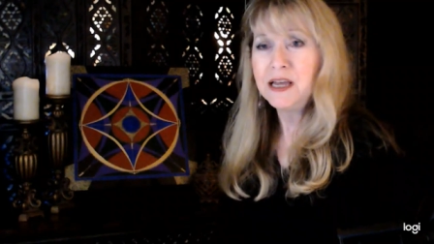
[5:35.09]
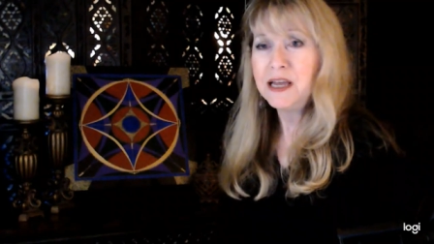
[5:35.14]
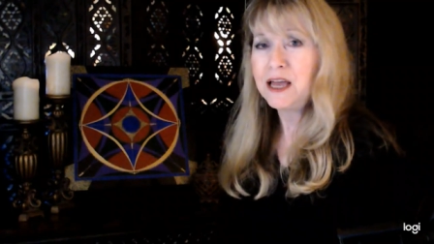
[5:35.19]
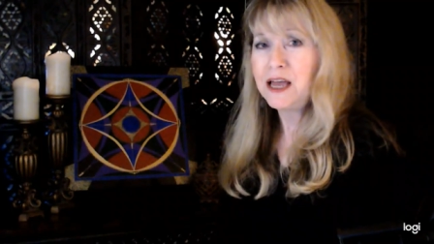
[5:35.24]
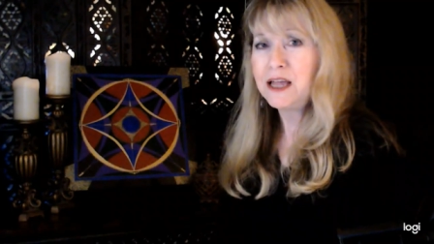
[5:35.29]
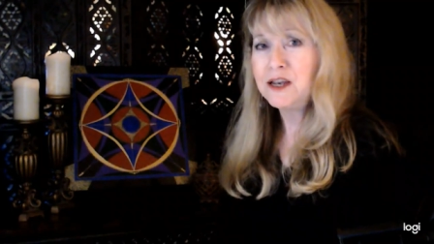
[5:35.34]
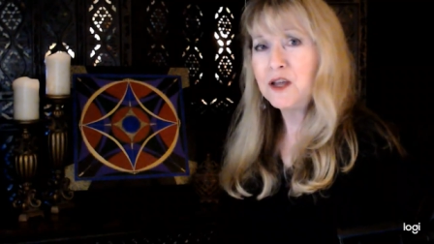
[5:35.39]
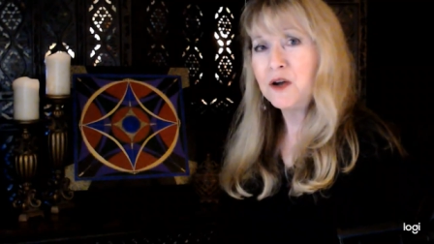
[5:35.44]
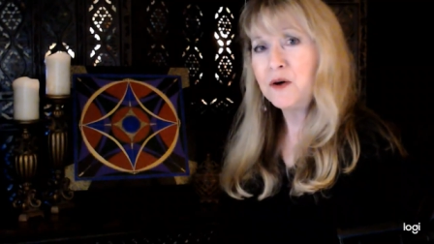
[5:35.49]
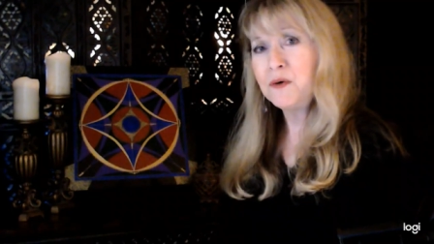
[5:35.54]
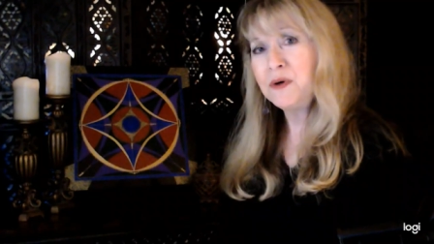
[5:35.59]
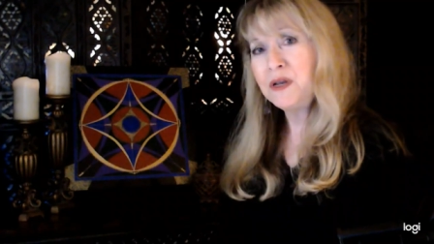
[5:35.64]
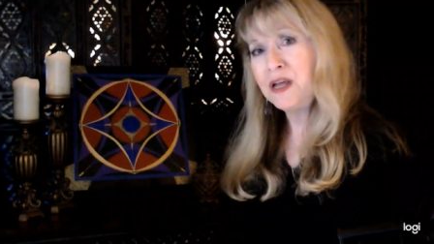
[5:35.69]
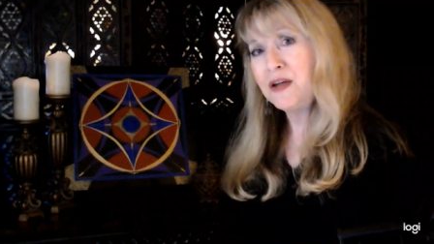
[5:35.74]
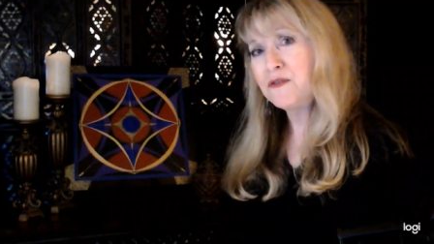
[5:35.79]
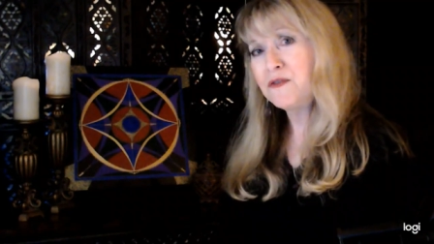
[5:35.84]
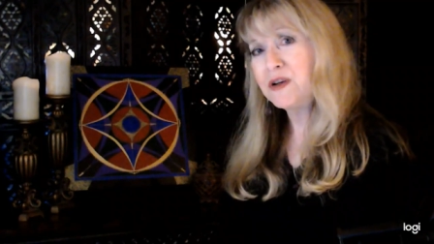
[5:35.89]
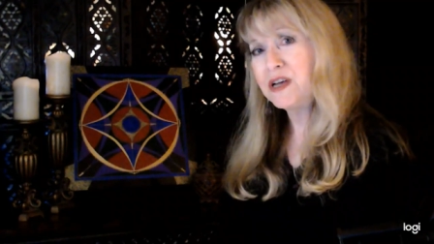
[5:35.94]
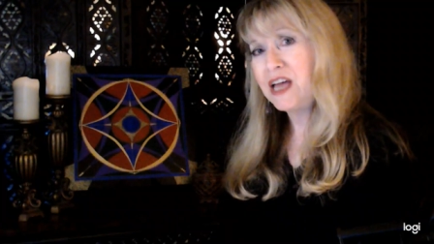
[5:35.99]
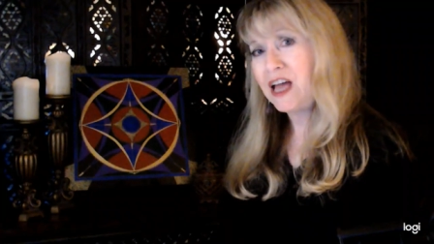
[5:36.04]
And no one
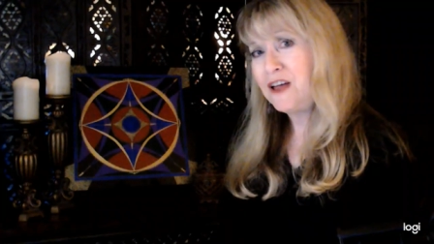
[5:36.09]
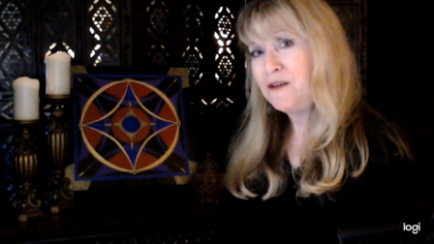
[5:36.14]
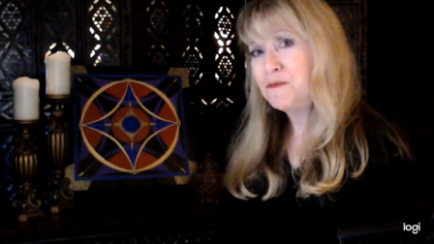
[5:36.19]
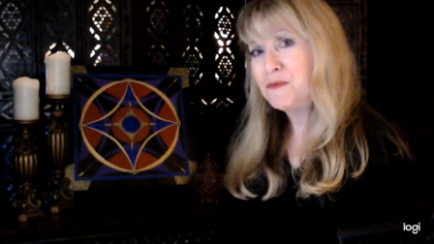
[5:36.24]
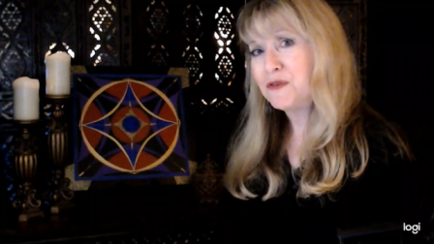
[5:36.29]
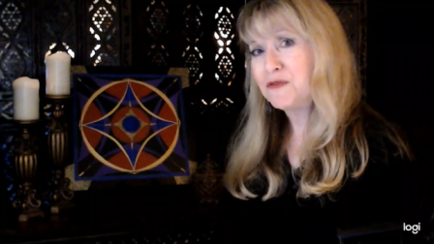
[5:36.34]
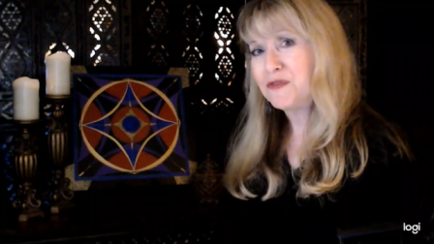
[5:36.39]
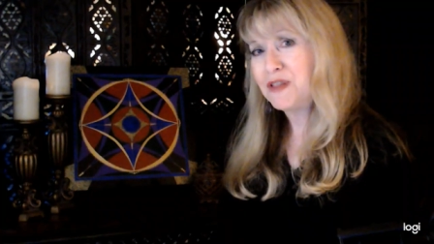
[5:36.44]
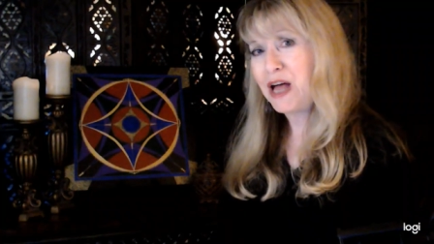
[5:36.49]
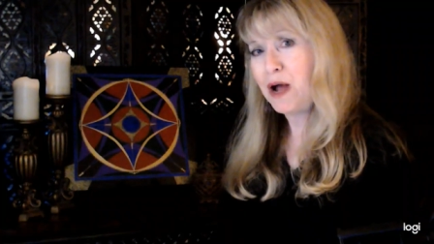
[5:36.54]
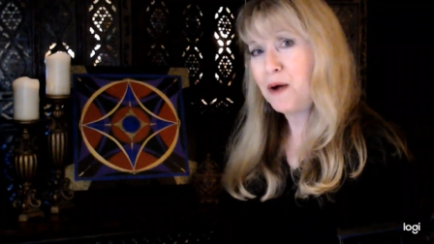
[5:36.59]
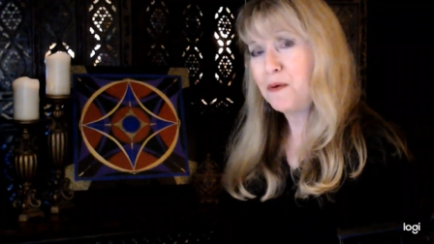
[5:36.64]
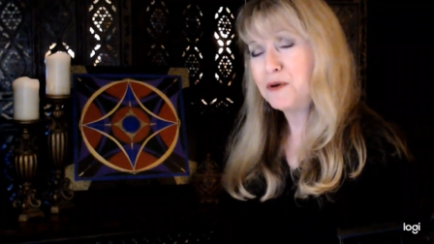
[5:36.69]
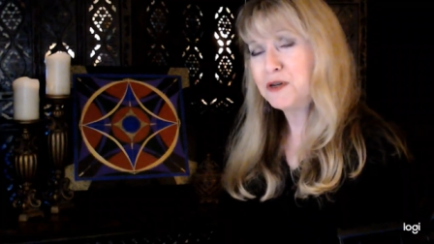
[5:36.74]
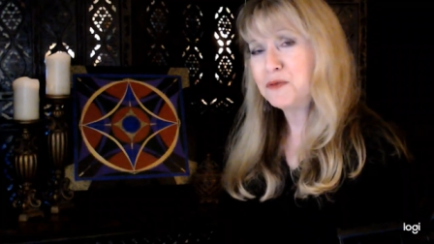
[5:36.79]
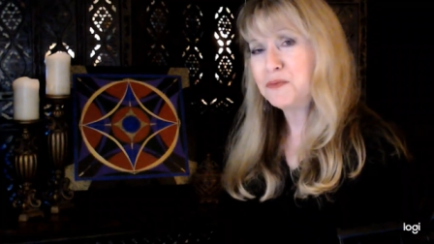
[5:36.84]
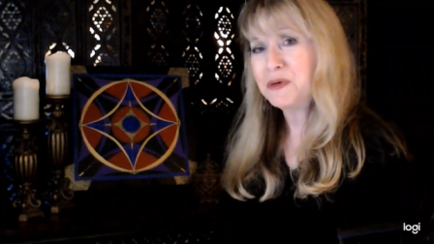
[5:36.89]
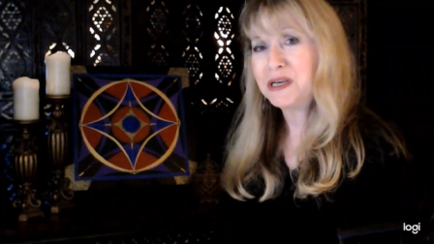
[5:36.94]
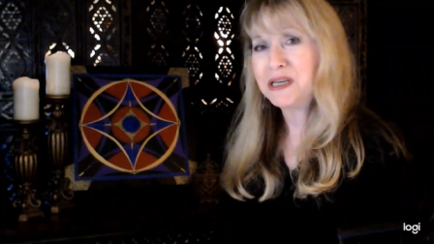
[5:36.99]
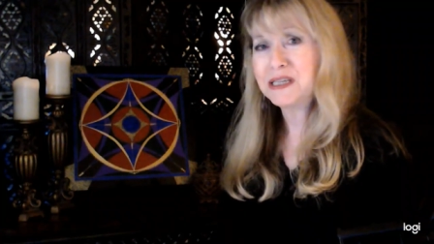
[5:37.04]
ever gave me
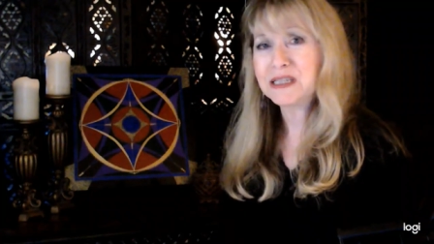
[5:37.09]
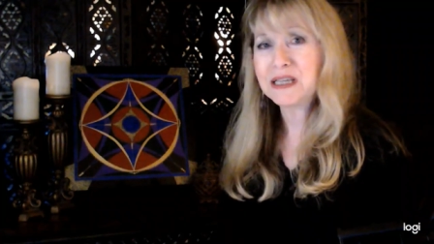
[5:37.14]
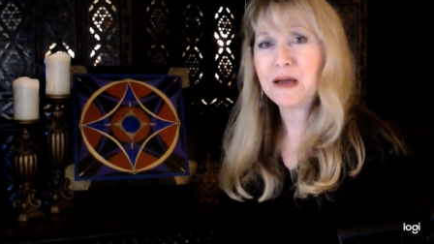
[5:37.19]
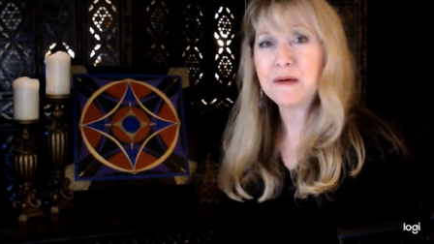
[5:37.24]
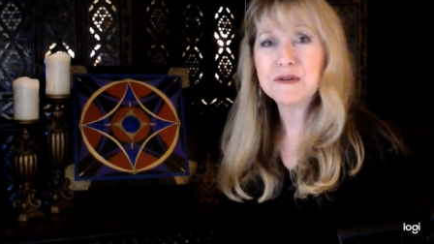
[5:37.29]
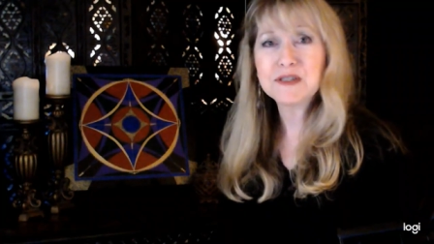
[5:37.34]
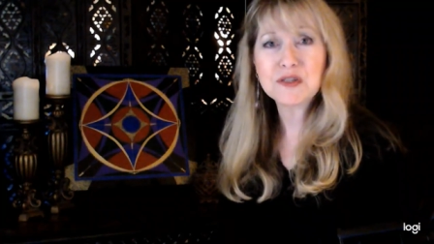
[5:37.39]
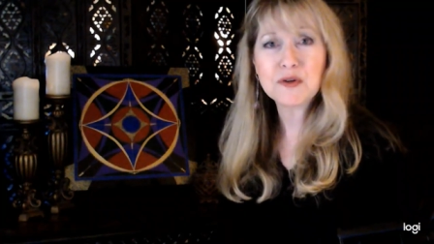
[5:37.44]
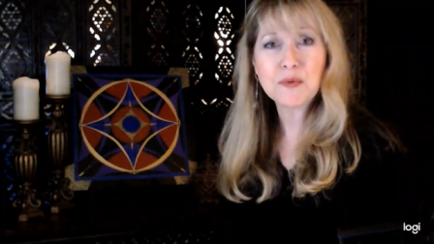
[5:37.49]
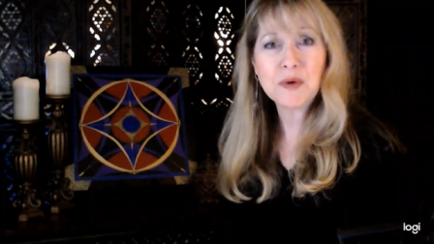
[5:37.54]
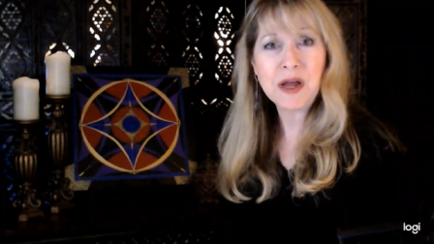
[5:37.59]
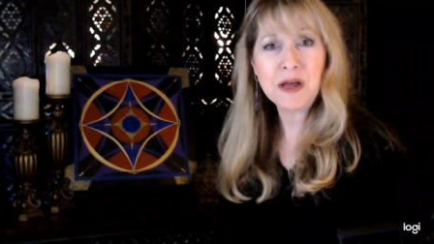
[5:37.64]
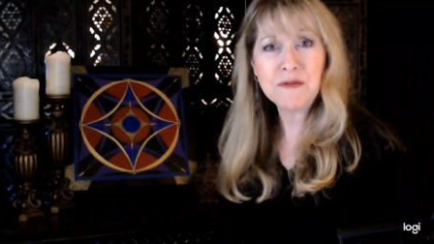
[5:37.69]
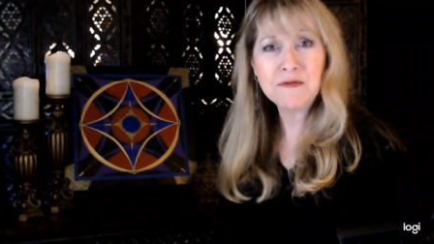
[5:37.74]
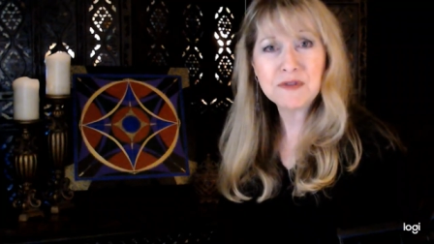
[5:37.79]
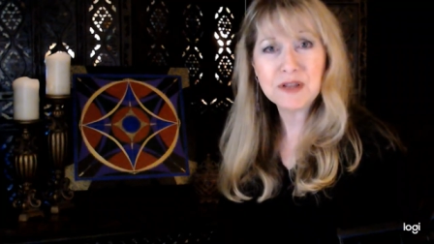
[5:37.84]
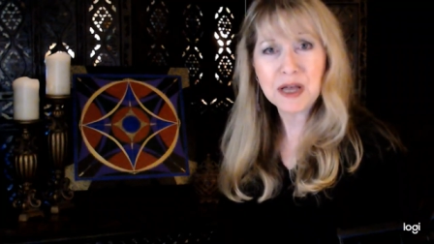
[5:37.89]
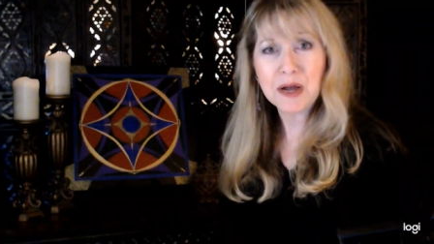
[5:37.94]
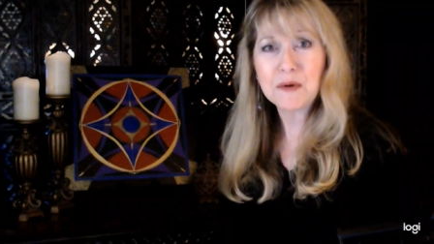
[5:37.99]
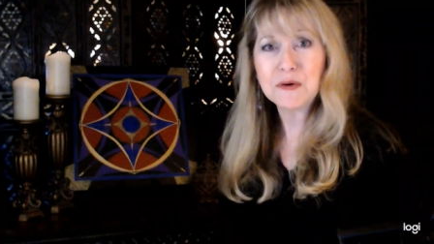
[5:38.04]
flowers because I was around
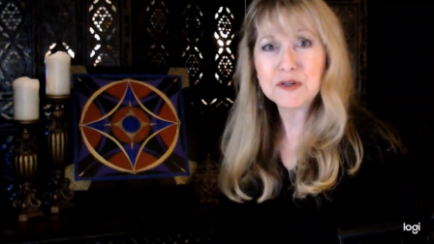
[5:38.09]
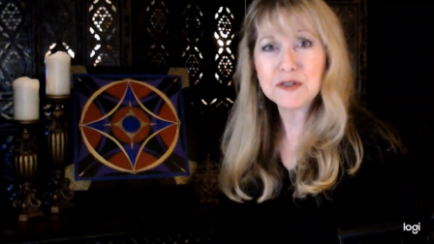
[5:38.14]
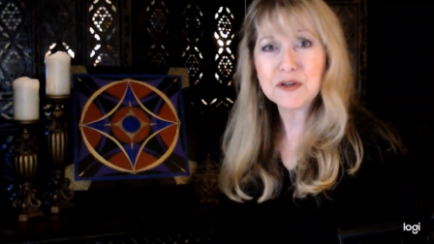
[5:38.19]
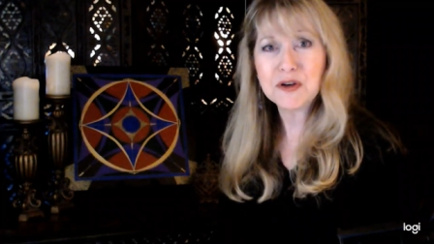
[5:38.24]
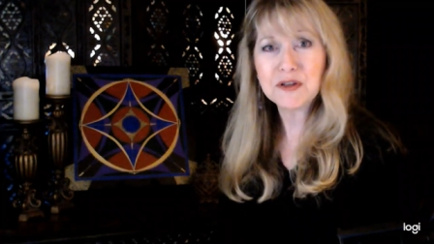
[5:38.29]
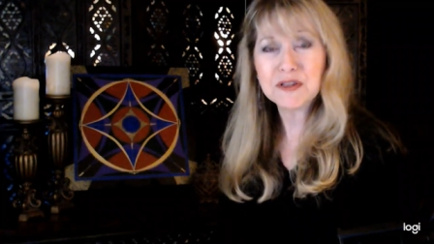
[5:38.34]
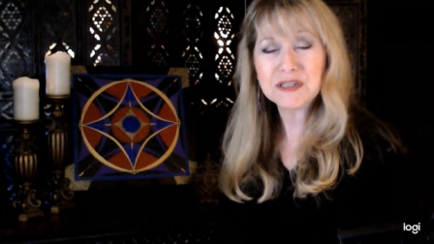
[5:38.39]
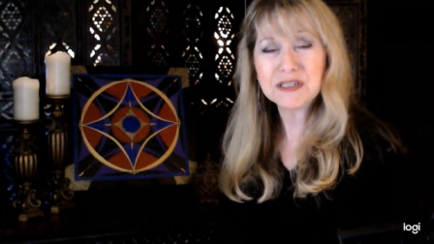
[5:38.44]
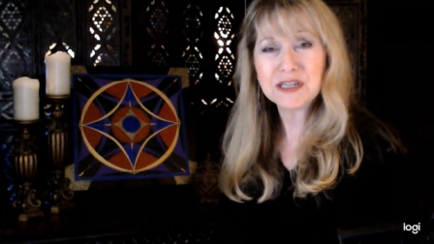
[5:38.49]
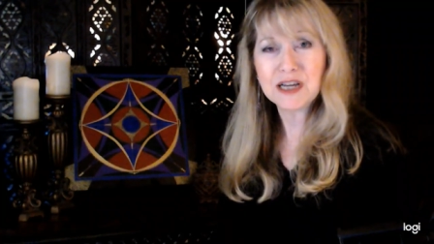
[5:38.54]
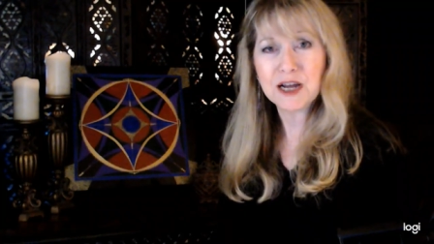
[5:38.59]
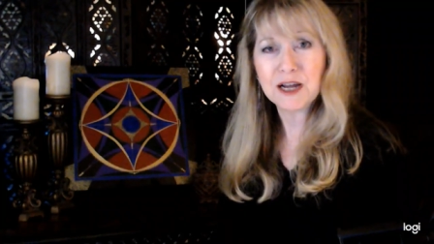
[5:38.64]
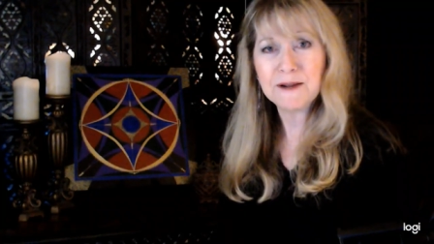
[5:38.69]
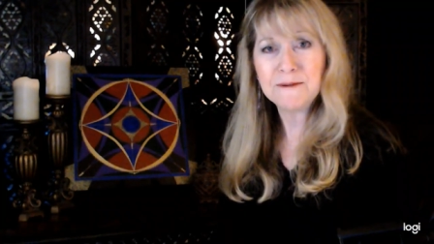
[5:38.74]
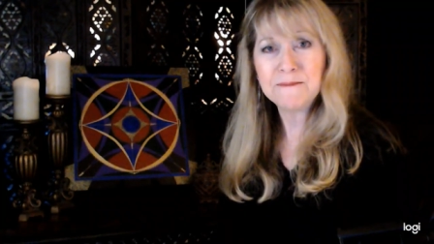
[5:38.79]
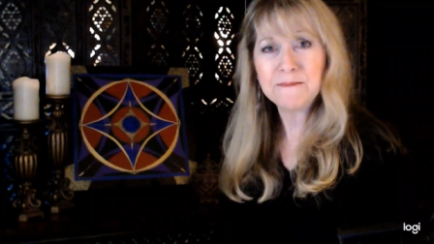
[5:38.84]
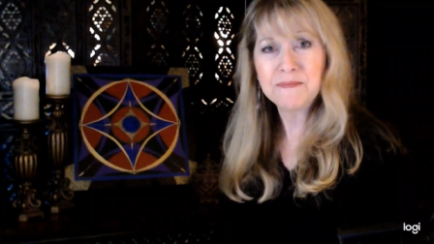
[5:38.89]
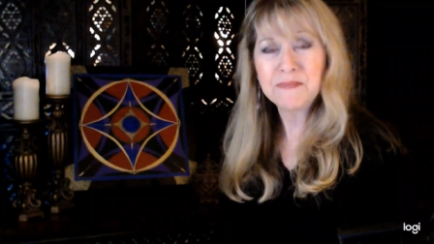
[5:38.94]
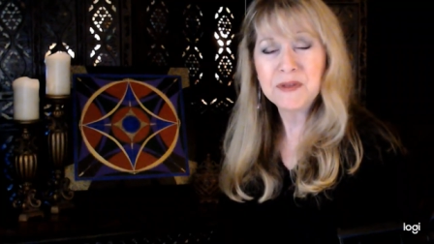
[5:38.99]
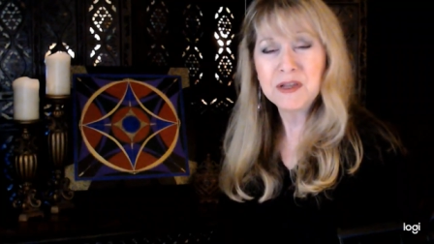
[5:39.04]
flowers all the
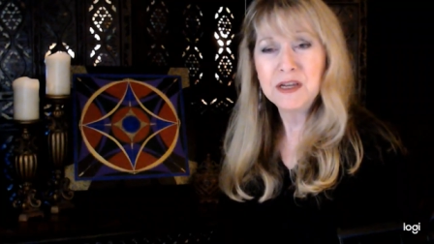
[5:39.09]
time.